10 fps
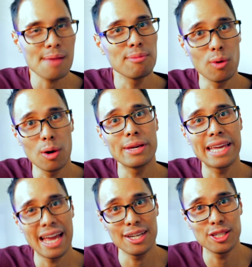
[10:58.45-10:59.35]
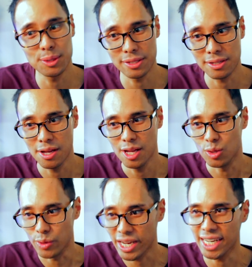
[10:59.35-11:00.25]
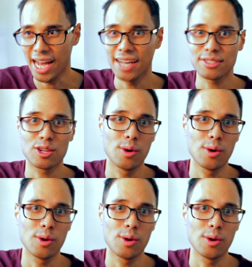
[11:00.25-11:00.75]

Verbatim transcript: But what we can do is we can ask